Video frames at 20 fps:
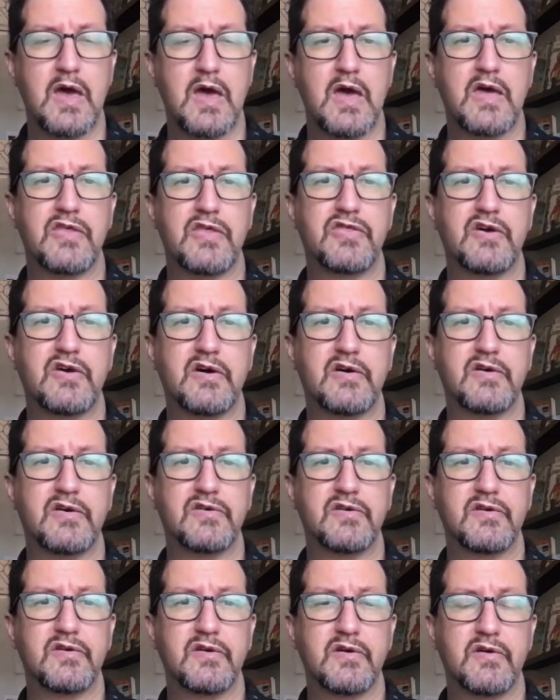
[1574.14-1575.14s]
The
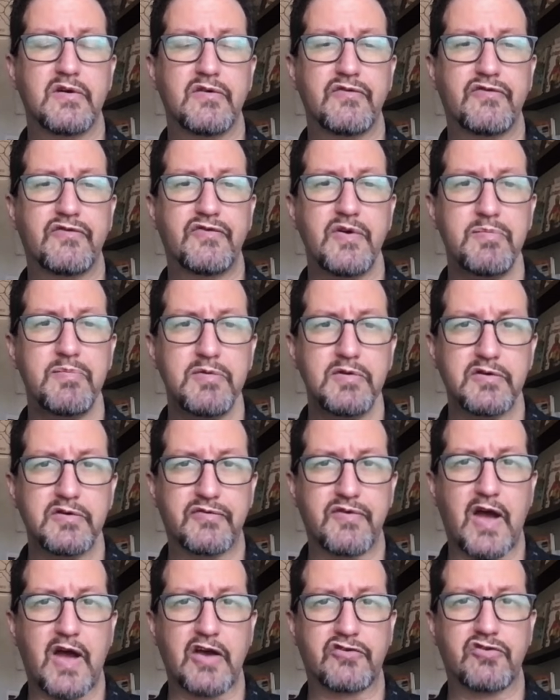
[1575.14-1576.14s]
fibula
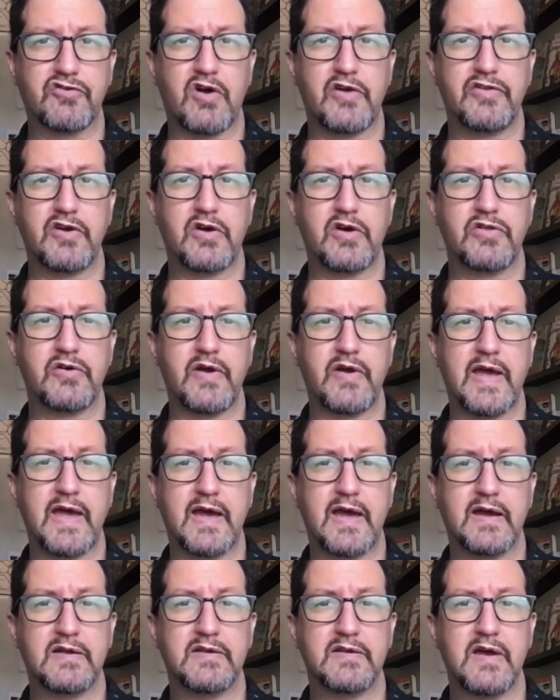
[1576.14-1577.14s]
fracture, on the other
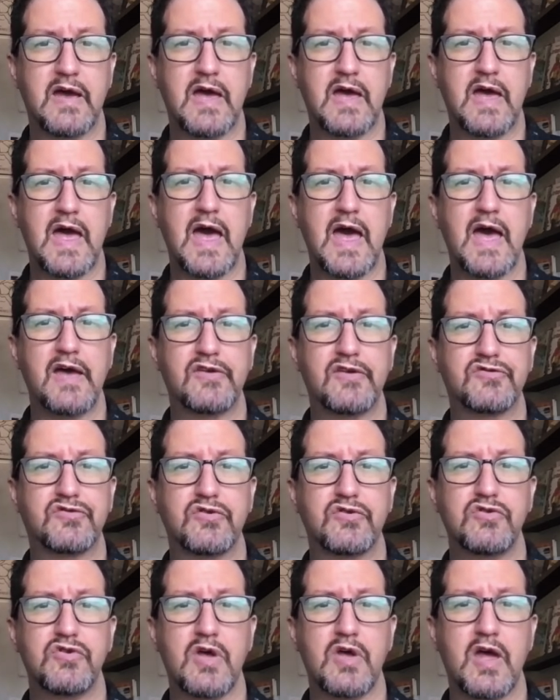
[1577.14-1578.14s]
hand, has,
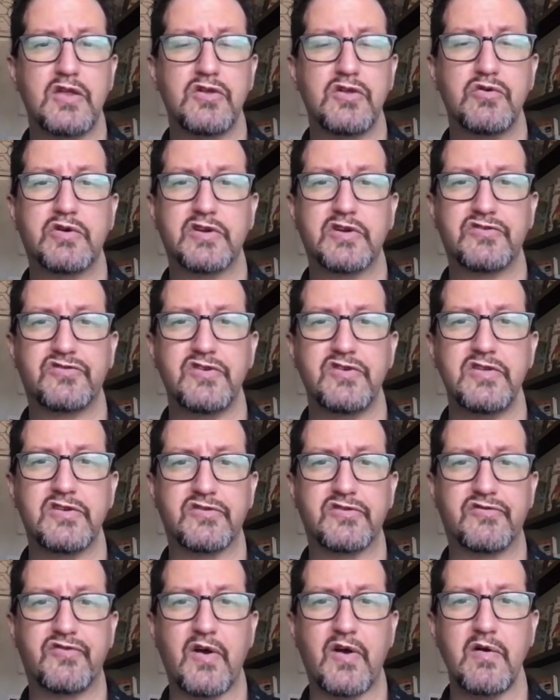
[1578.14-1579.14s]
and you can see
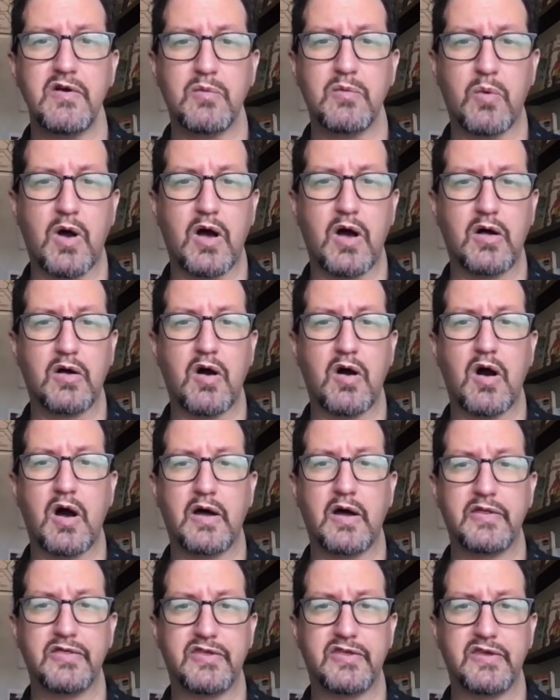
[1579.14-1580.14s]
this very well
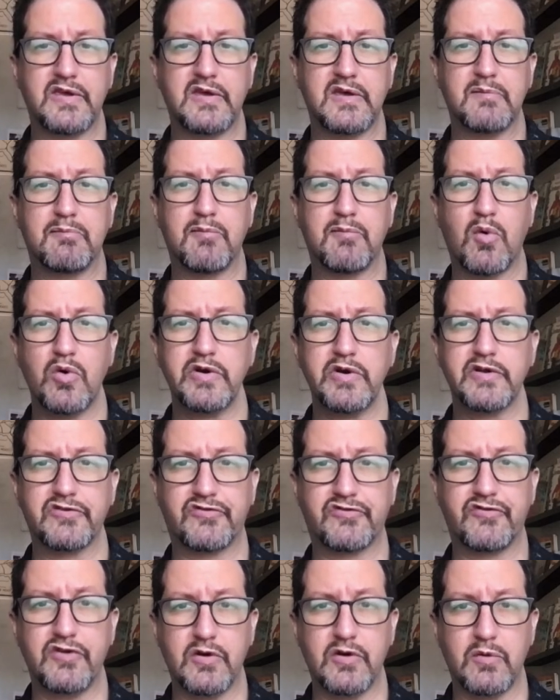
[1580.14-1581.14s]
on the mortise
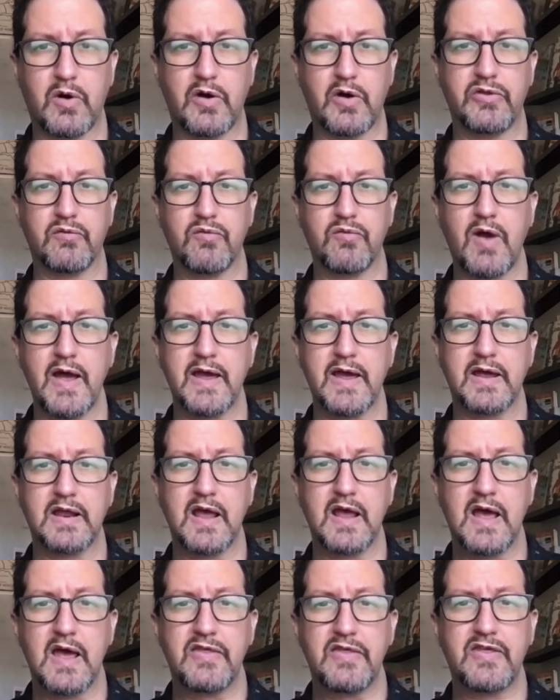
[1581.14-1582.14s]
view on the right,
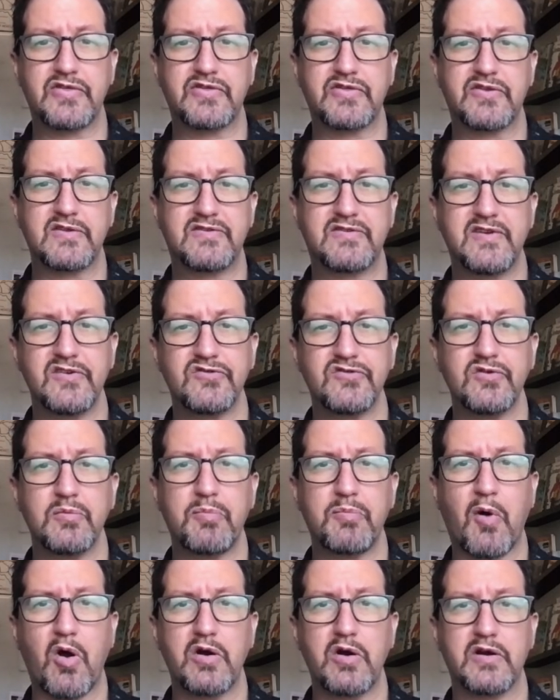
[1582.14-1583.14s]
that the distal
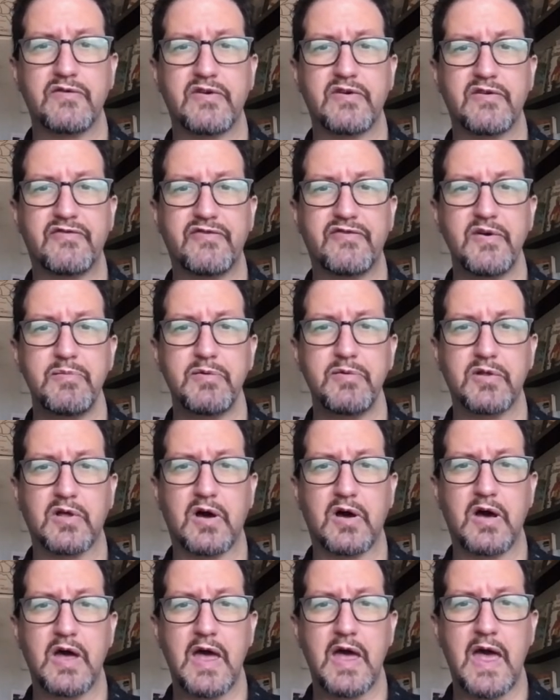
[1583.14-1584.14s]
part of the
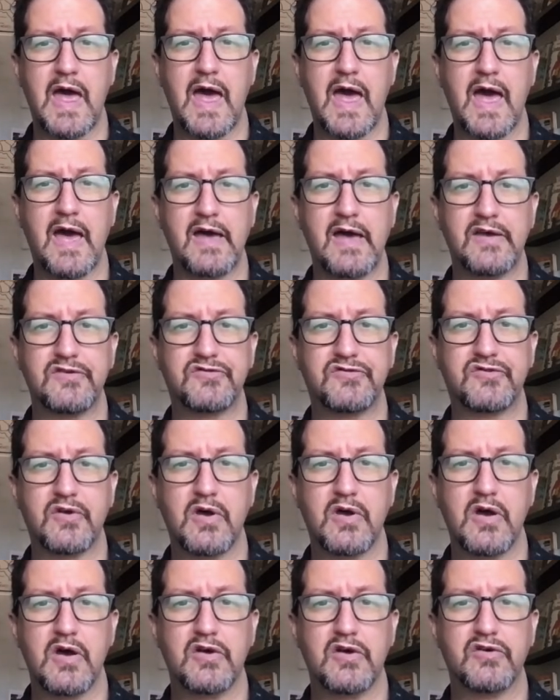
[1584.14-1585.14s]
fibula has
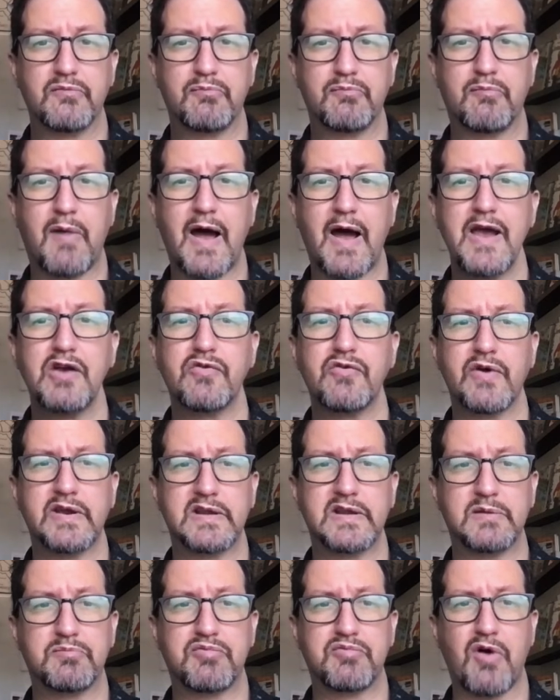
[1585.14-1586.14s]

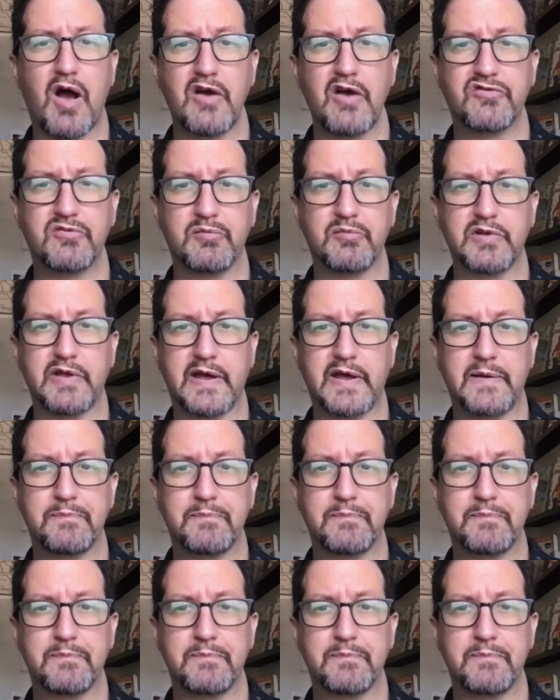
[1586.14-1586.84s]
migrated proximally.